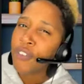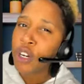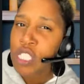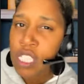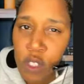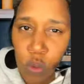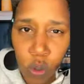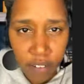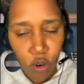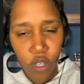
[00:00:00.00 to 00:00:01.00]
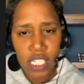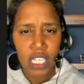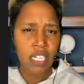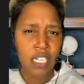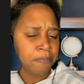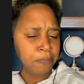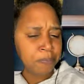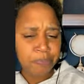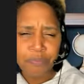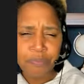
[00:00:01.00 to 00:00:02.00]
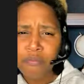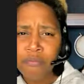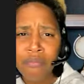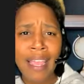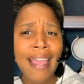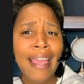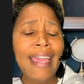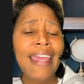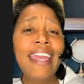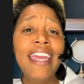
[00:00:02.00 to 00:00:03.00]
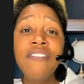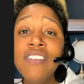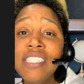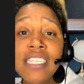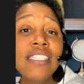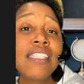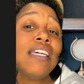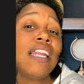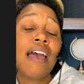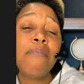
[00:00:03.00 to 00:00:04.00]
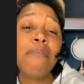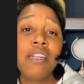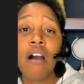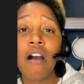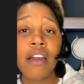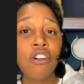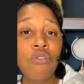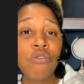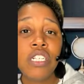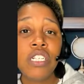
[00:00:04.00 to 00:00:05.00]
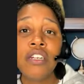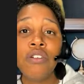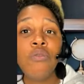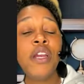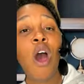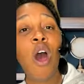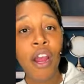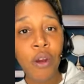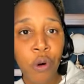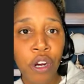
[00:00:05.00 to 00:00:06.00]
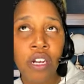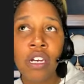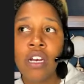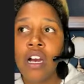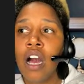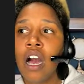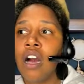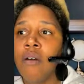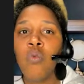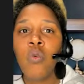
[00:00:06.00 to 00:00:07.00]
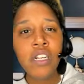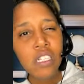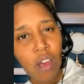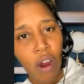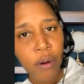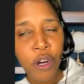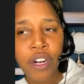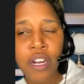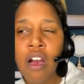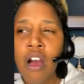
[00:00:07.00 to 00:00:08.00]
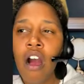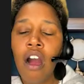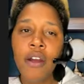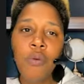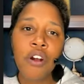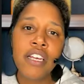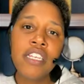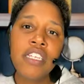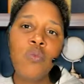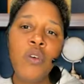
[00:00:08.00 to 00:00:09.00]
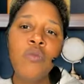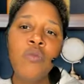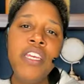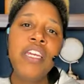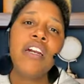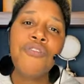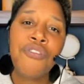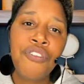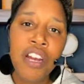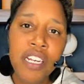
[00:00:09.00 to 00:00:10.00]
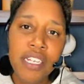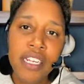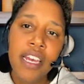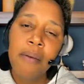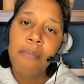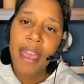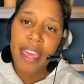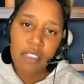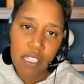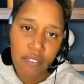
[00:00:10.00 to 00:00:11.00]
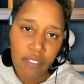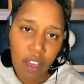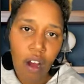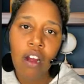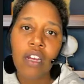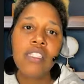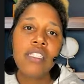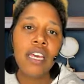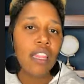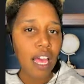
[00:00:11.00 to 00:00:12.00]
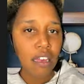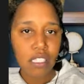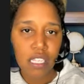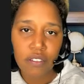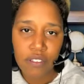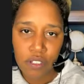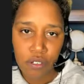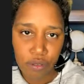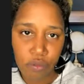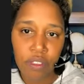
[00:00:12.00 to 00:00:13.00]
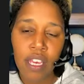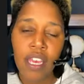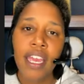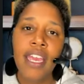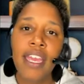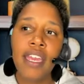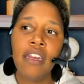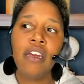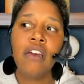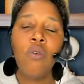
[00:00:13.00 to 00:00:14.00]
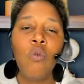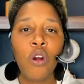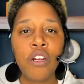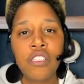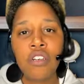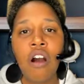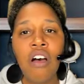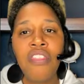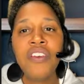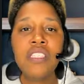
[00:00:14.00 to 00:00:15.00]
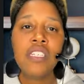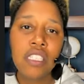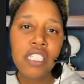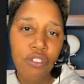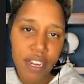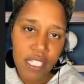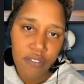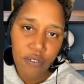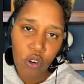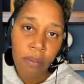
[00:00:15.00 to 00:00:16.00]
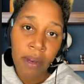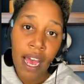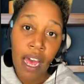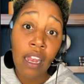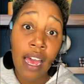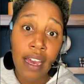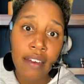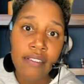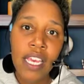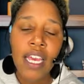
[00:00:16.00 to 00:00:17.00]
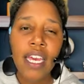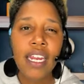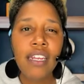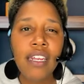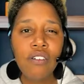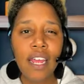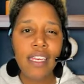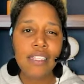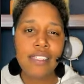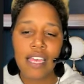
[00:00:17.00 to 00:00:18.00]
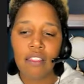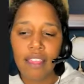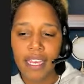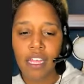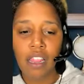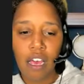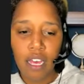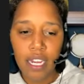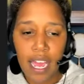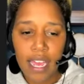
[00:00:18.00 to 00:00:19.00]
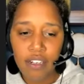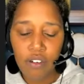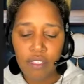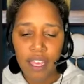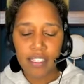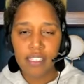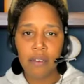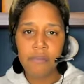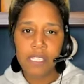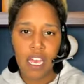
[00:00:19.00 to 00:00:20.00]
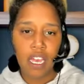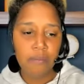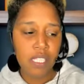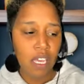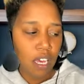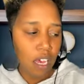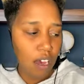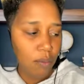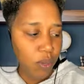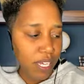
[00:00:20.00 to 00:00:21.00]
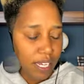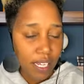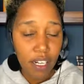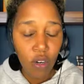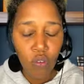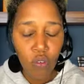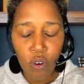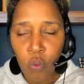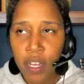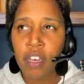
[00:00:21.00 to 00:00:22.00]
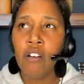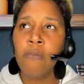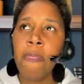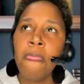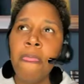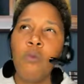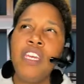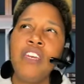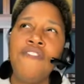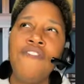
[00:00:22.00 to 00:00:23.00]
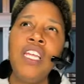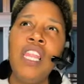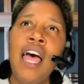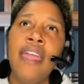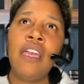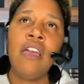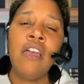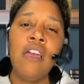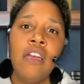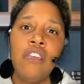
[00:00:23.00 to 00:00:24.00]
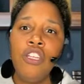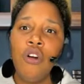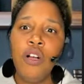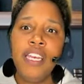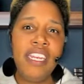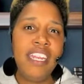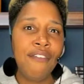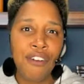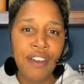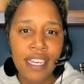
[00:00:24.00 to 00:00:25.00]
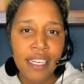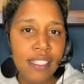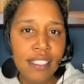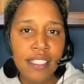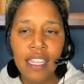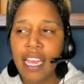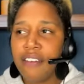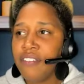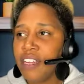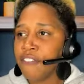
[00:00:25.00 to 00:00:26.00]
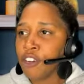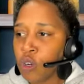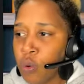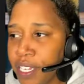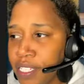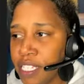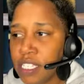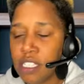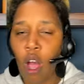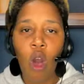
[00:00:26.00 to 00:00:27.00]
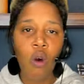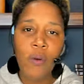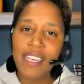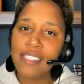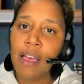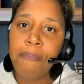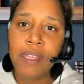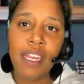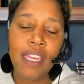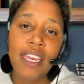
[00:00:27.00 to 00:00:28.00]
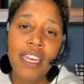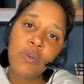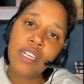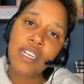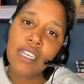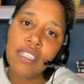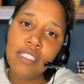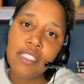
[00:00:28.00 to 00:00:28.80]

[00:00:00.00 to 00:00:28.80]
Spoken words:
of 2014, and ever since then, I've been a heart coach and doing heart work. What is heart work? Heart work is when we confront matters of the heart, tell ourselves the truth, and work to authentically transform our lives. And I know that could sound like a lot. I know that sometimes we could get overwhelmed. We could feel like, it never ends. Life never quits. It's always something. And guess what it is?